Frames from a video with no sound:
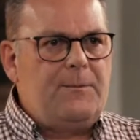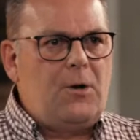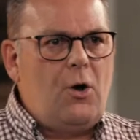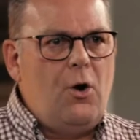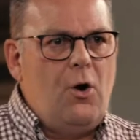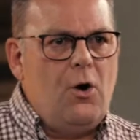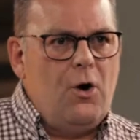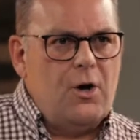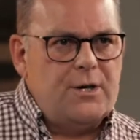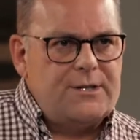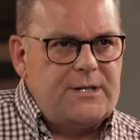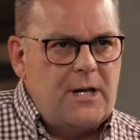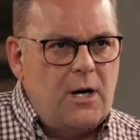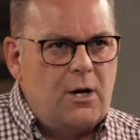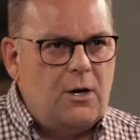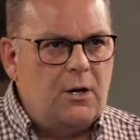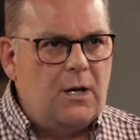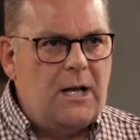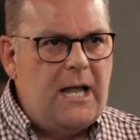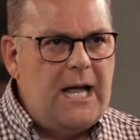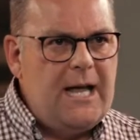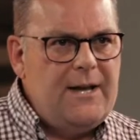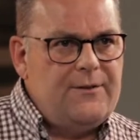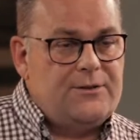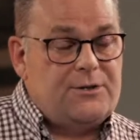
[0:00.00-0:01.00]
cause our
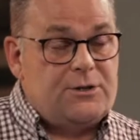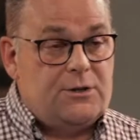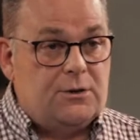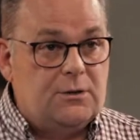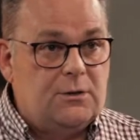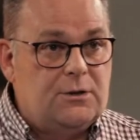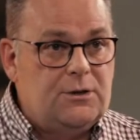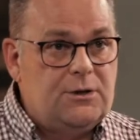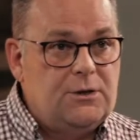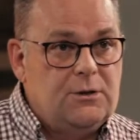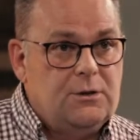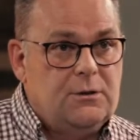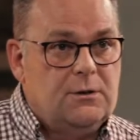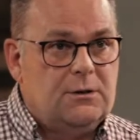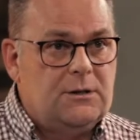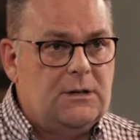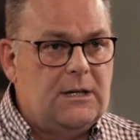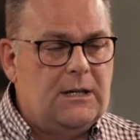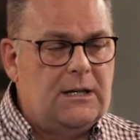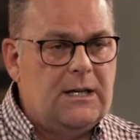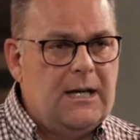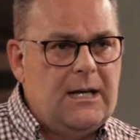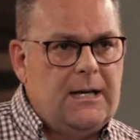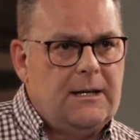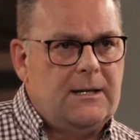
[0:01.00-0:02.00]
lives
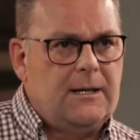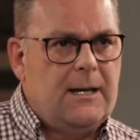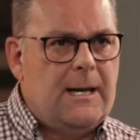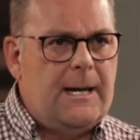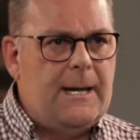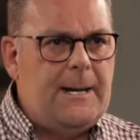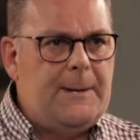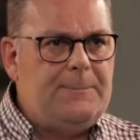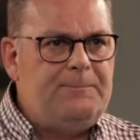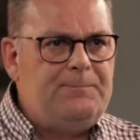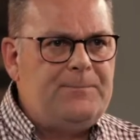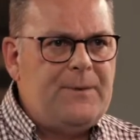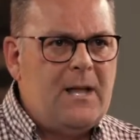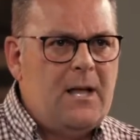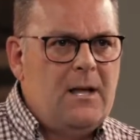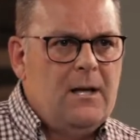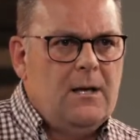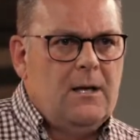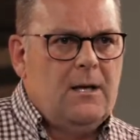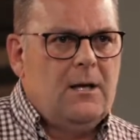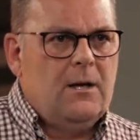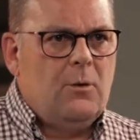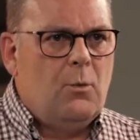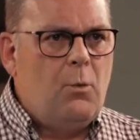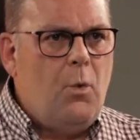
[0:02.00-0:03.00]
to
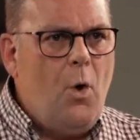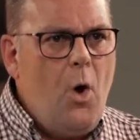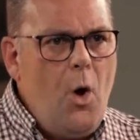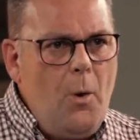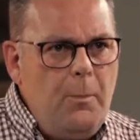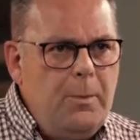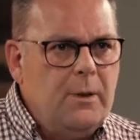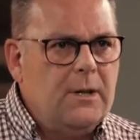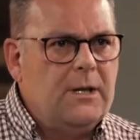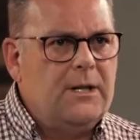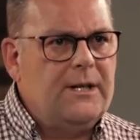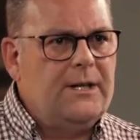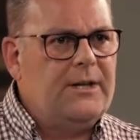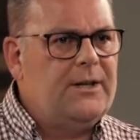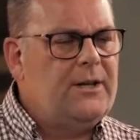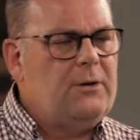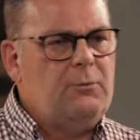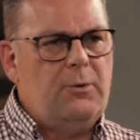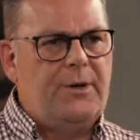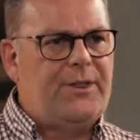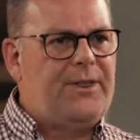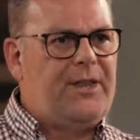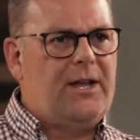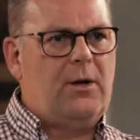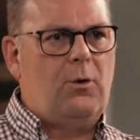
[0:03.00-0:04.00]
wobble,
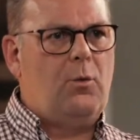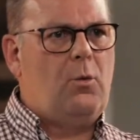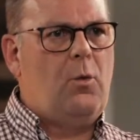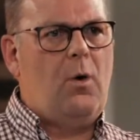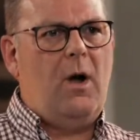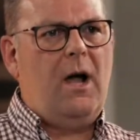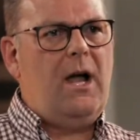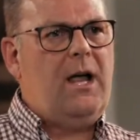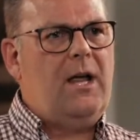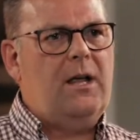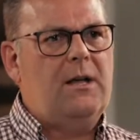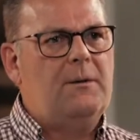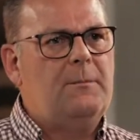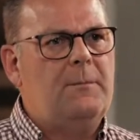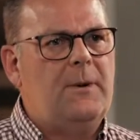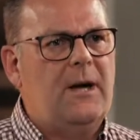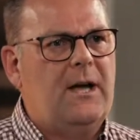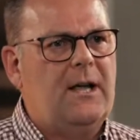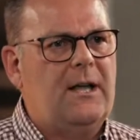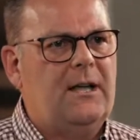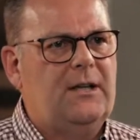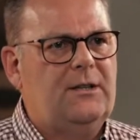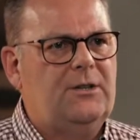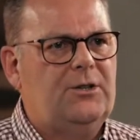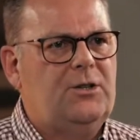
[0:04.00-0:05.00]
and we think, why am
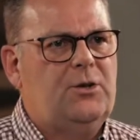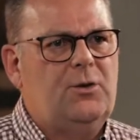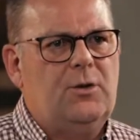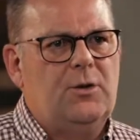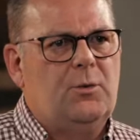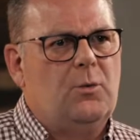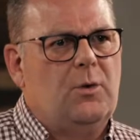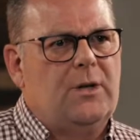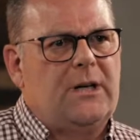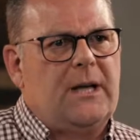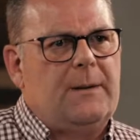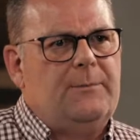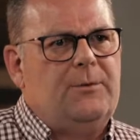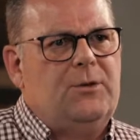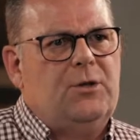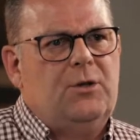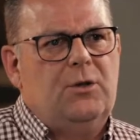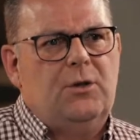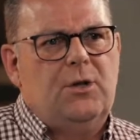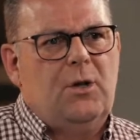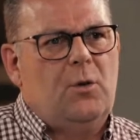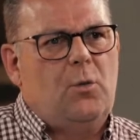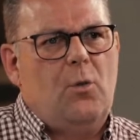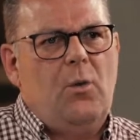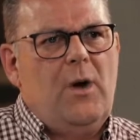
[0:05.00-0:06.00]
I doing what I'm
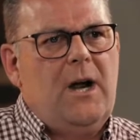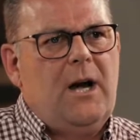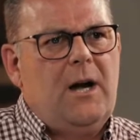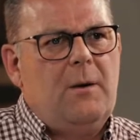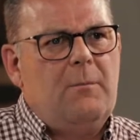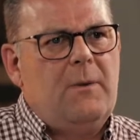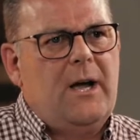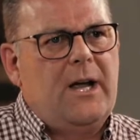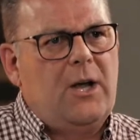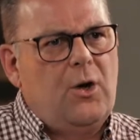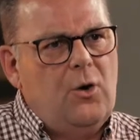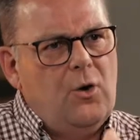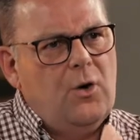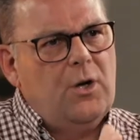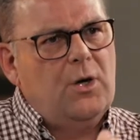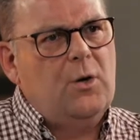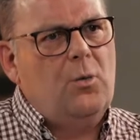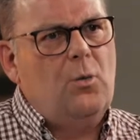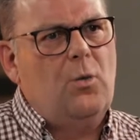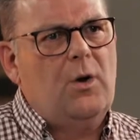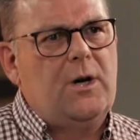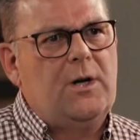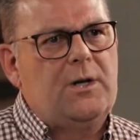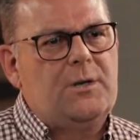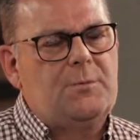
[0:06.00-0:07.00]
doing, and where am I going,
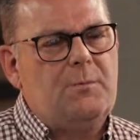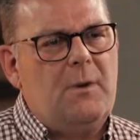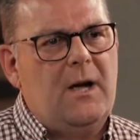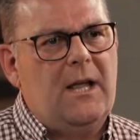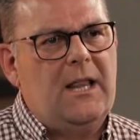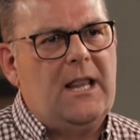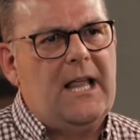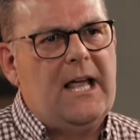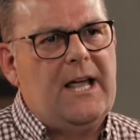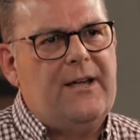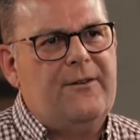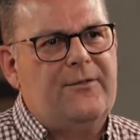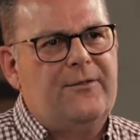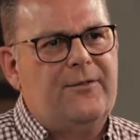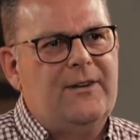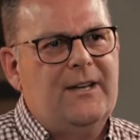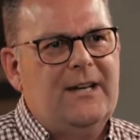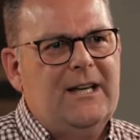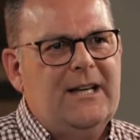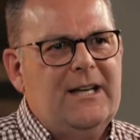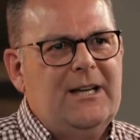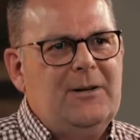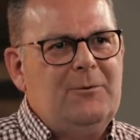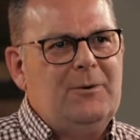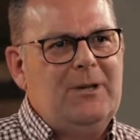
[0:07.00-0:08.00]
and what is my life?
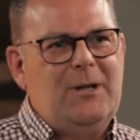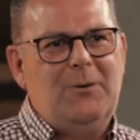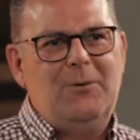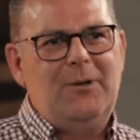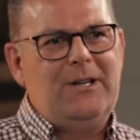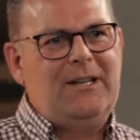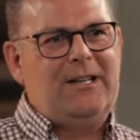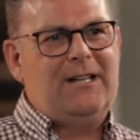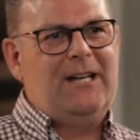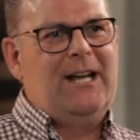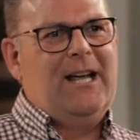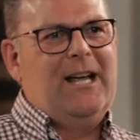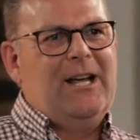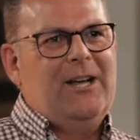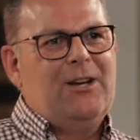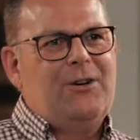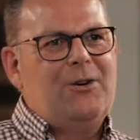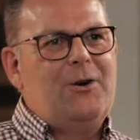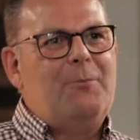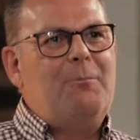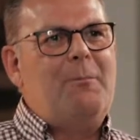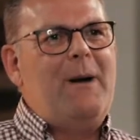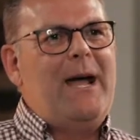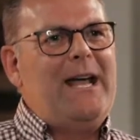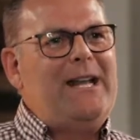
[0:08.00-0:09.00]
Well, I want to
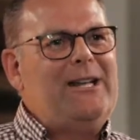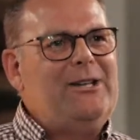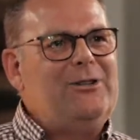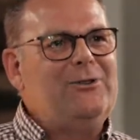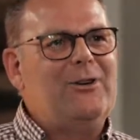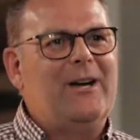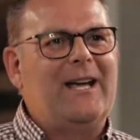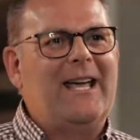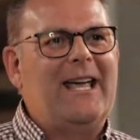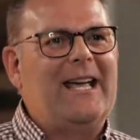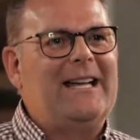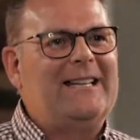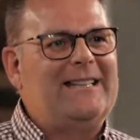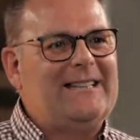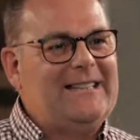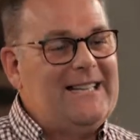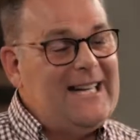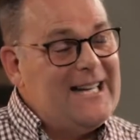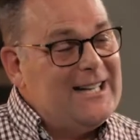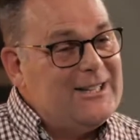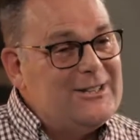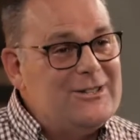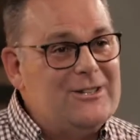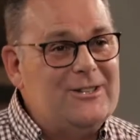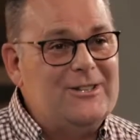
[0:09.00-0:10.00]
remind you again
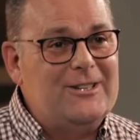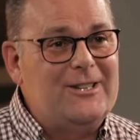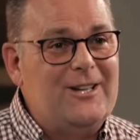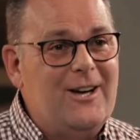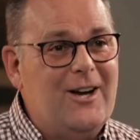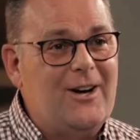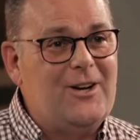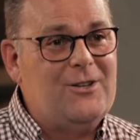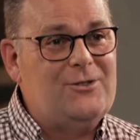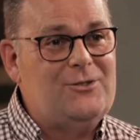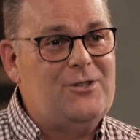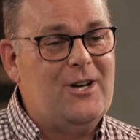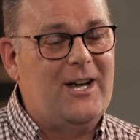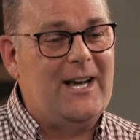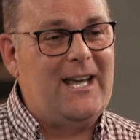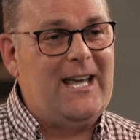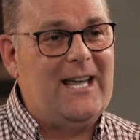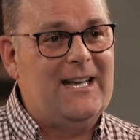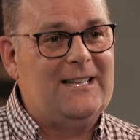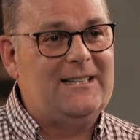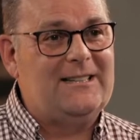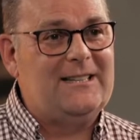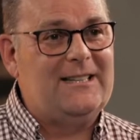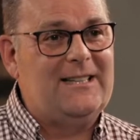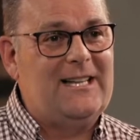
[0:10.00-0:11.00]
today and to encourage you
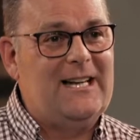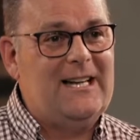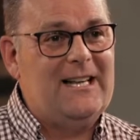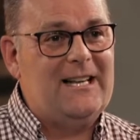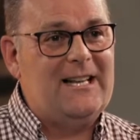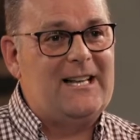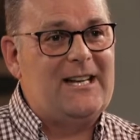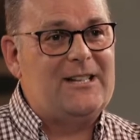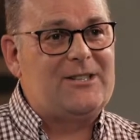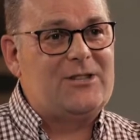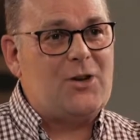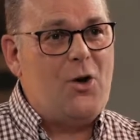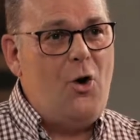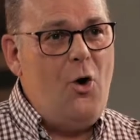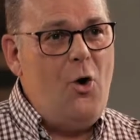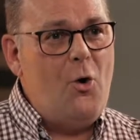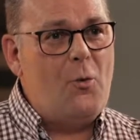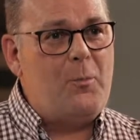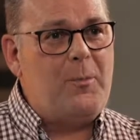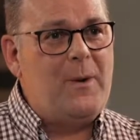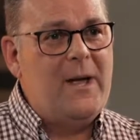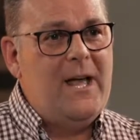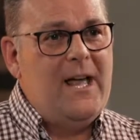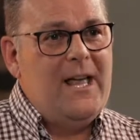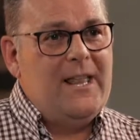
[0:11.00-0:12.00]
again today that it's
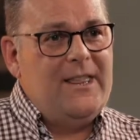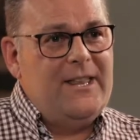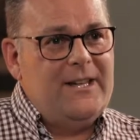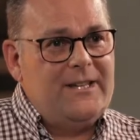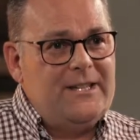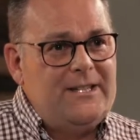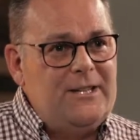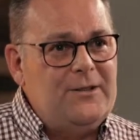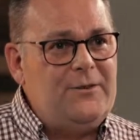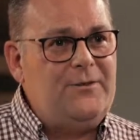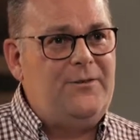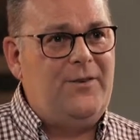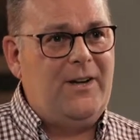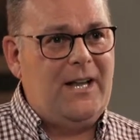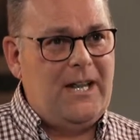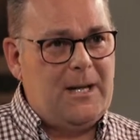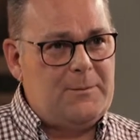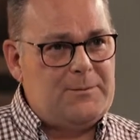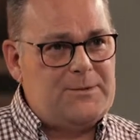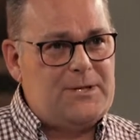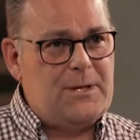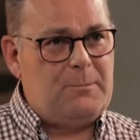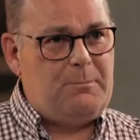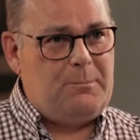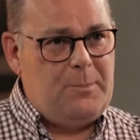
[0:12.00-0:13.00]
hope that
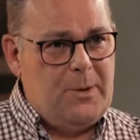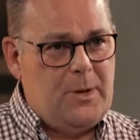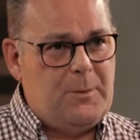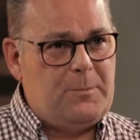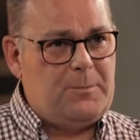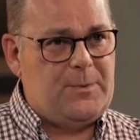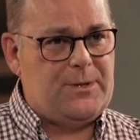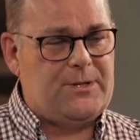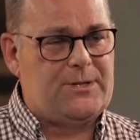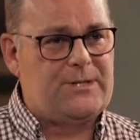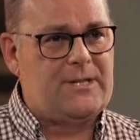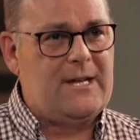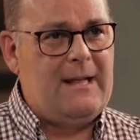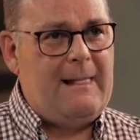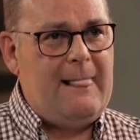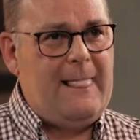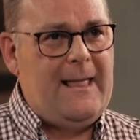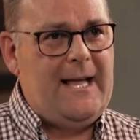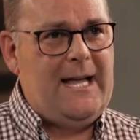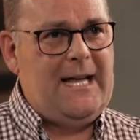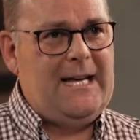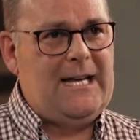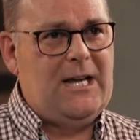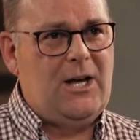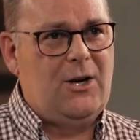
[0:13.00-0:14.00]
develops a purpose
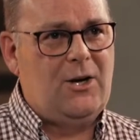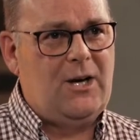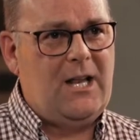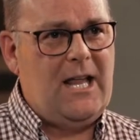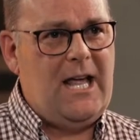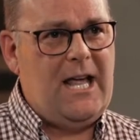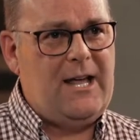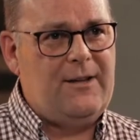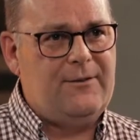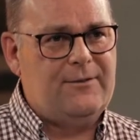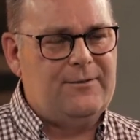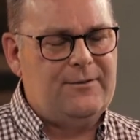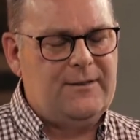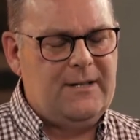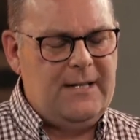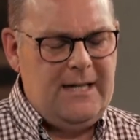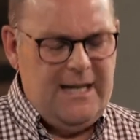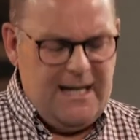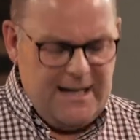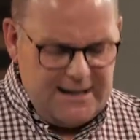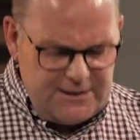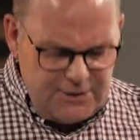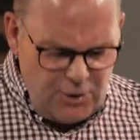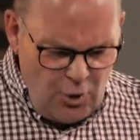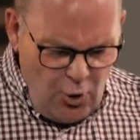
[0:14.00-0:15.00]
in our life.
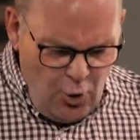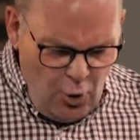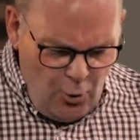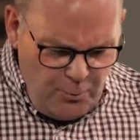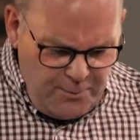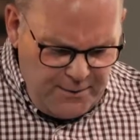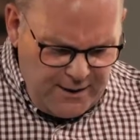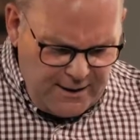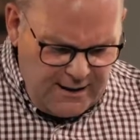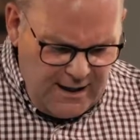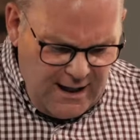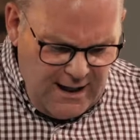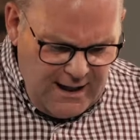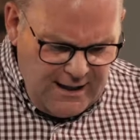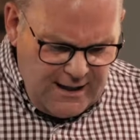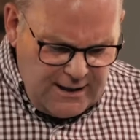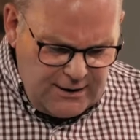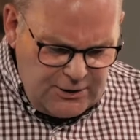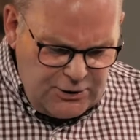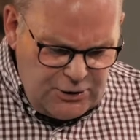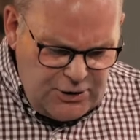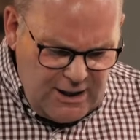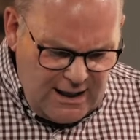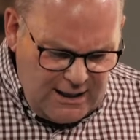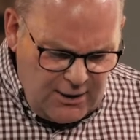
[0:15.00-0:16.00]
It's hope
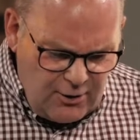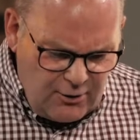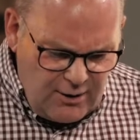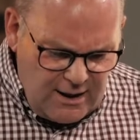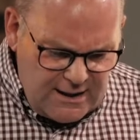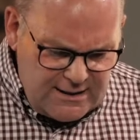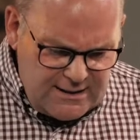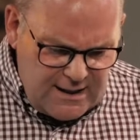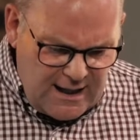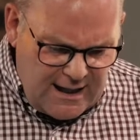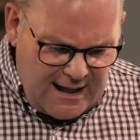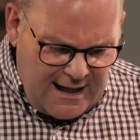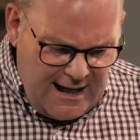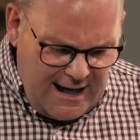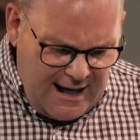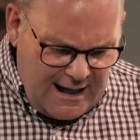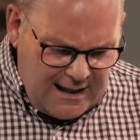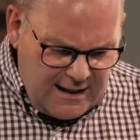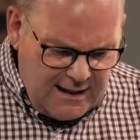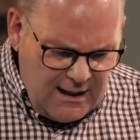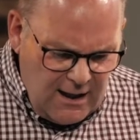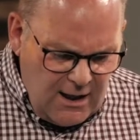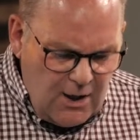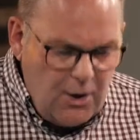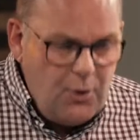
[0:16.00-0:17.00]
that generates
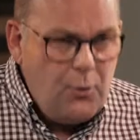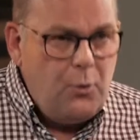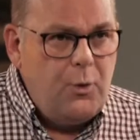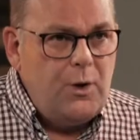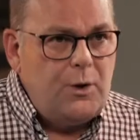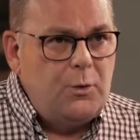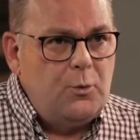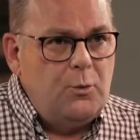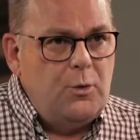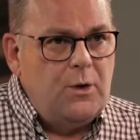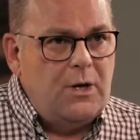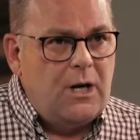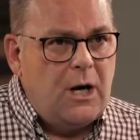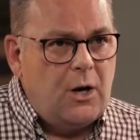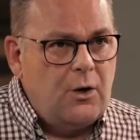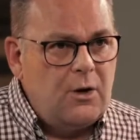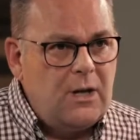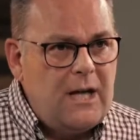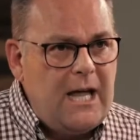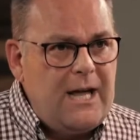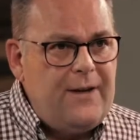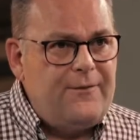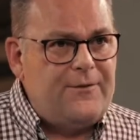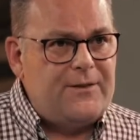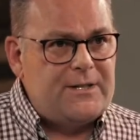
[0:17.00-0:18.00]
again what our
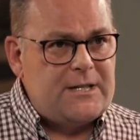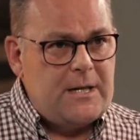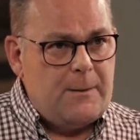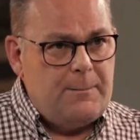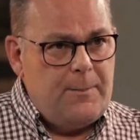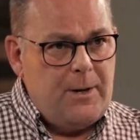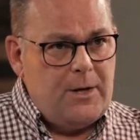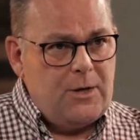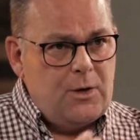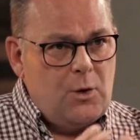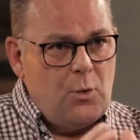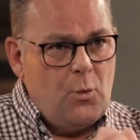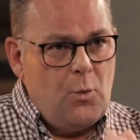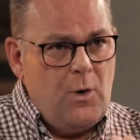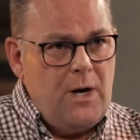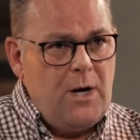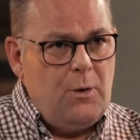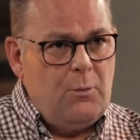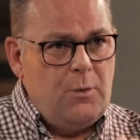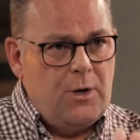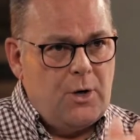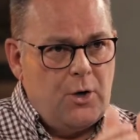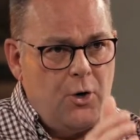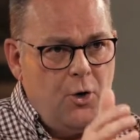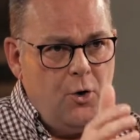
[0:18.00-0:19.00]
life is about and
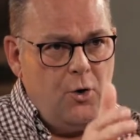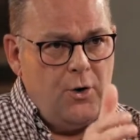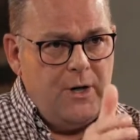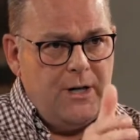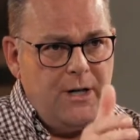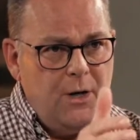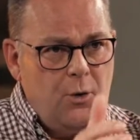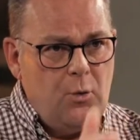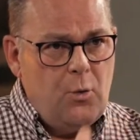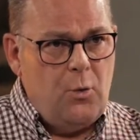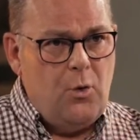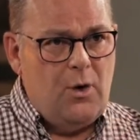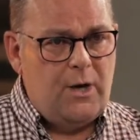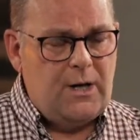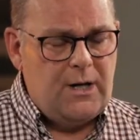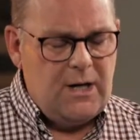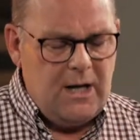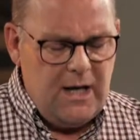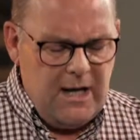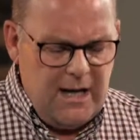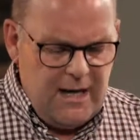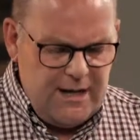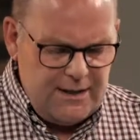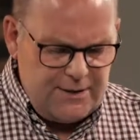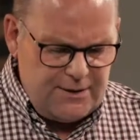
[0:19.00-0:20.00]
where we're going and
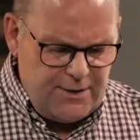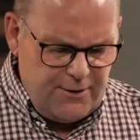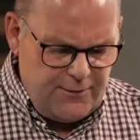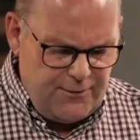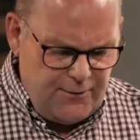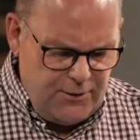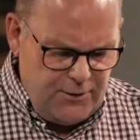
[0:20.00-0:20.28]
what is the